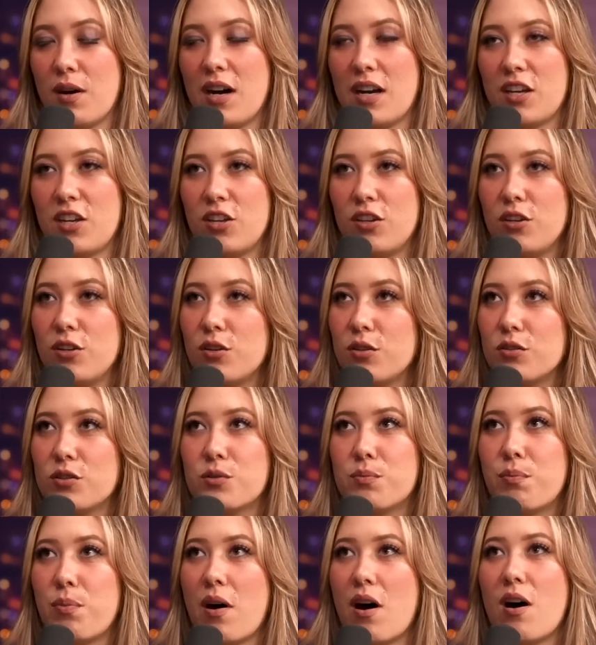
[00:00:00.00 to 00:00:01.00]
know, a
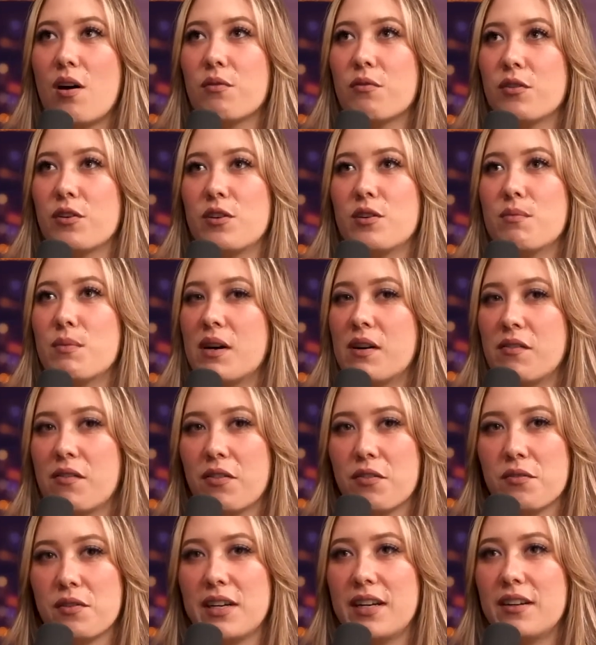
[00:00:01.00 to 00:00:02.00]
huge ballroom of
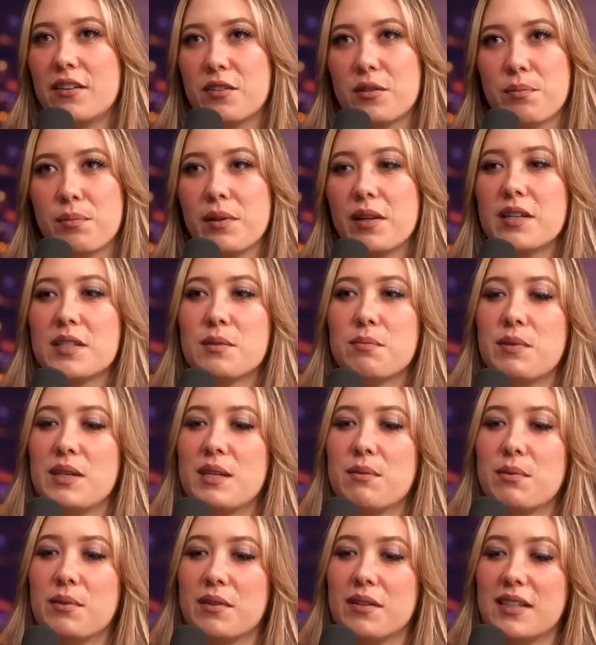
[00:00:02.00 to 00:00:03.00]
three hundred plus
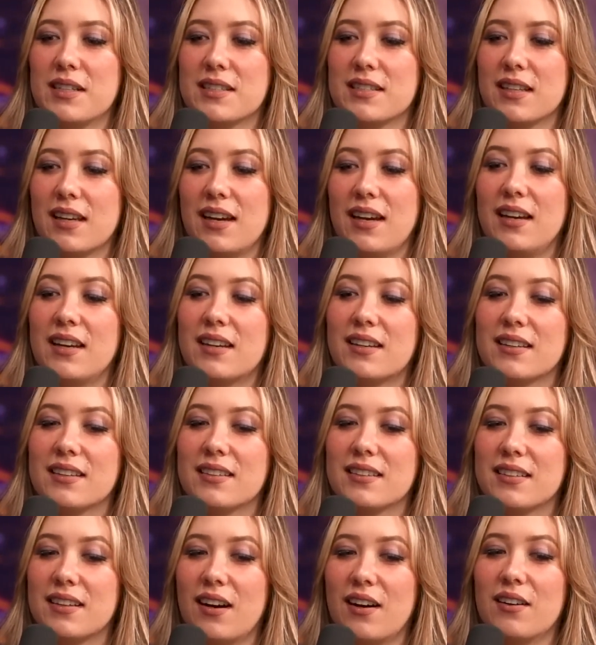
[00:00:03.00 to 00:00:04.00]
people. And it's like,
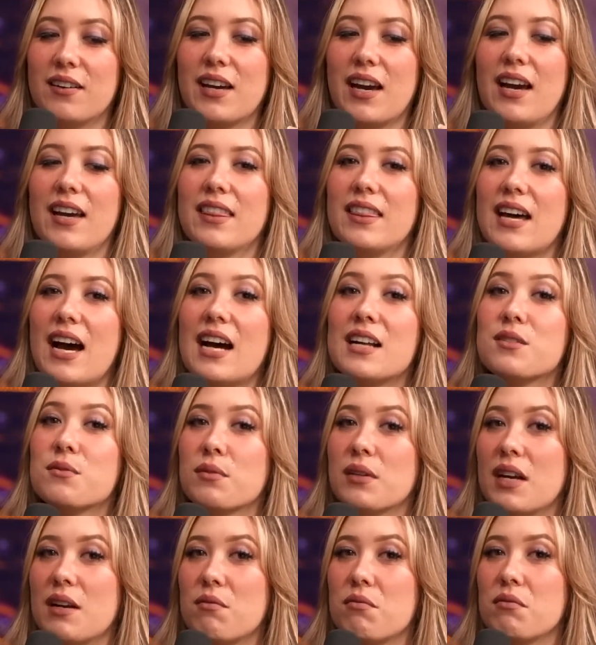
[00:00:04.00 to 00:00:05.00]
okay,
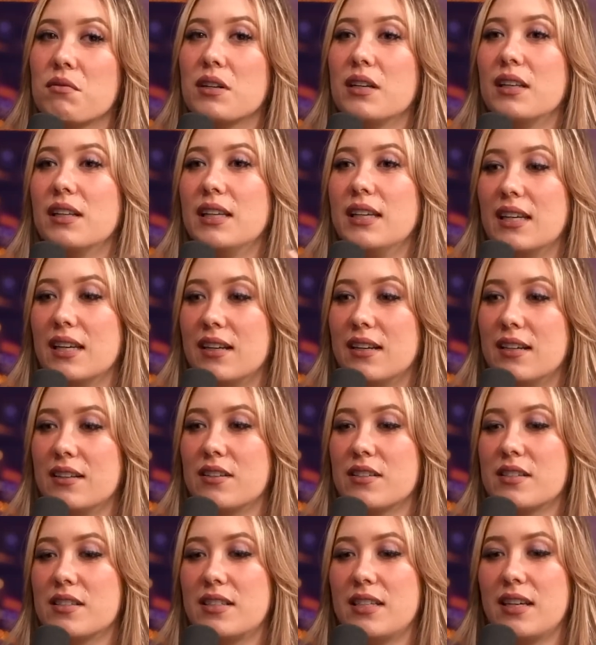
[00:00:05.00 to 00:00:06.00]
that's when I really can
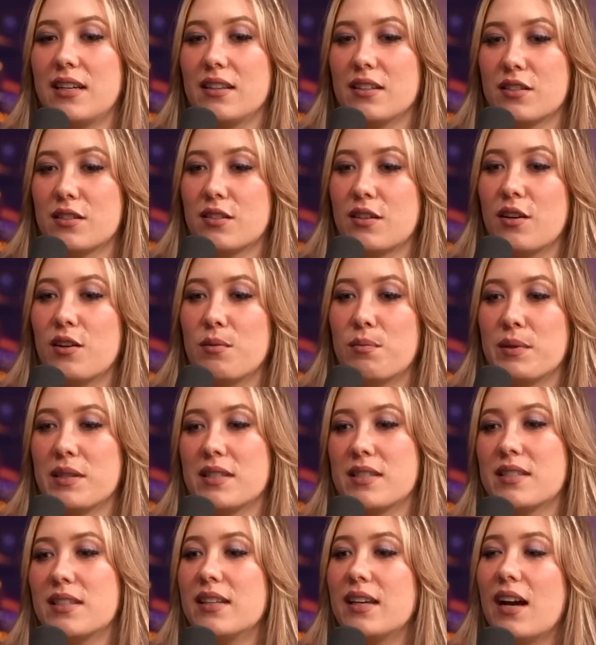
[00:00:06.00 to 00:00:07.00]
understand the scope
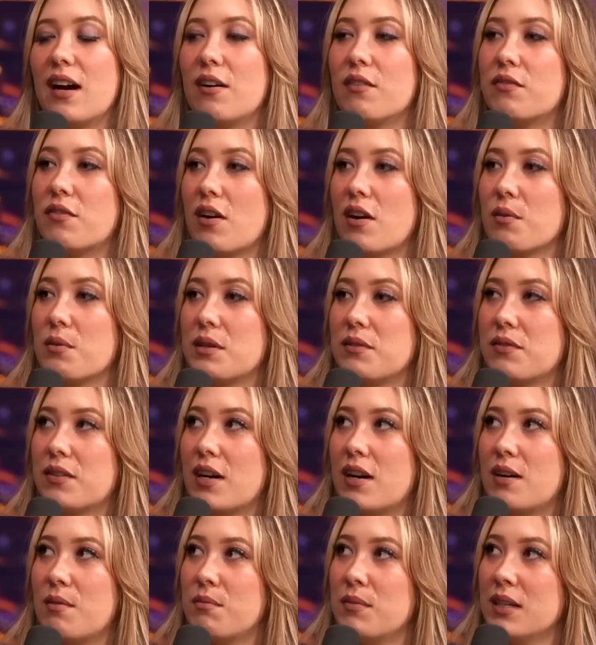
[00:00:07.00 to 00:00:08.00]
and see how far we've
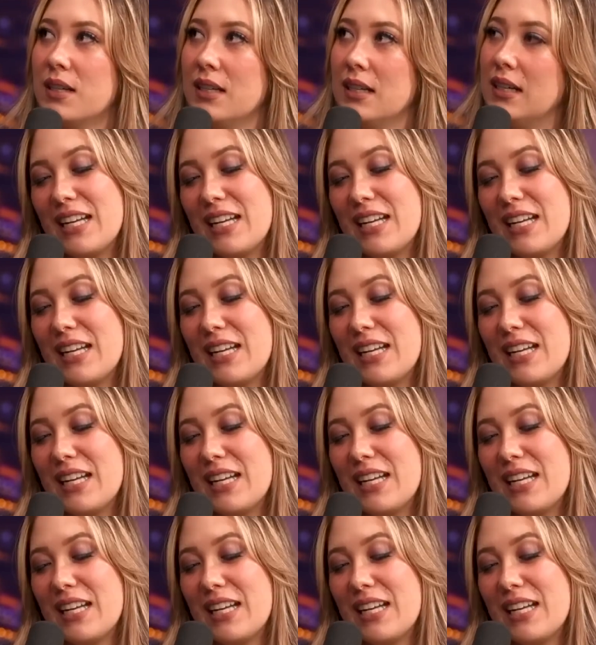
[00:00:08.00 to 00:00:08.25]
come.